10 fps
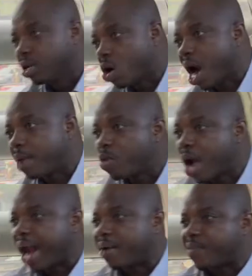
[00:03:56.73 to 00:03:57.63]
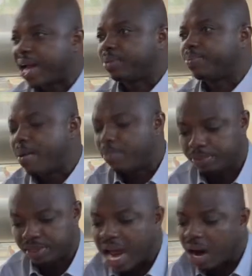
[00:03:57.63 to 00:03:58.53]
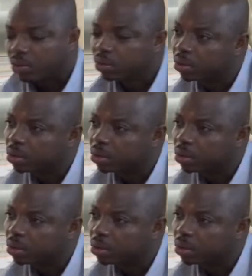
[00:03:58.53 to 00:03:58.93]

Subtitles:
honorable Arafat by Mumzan.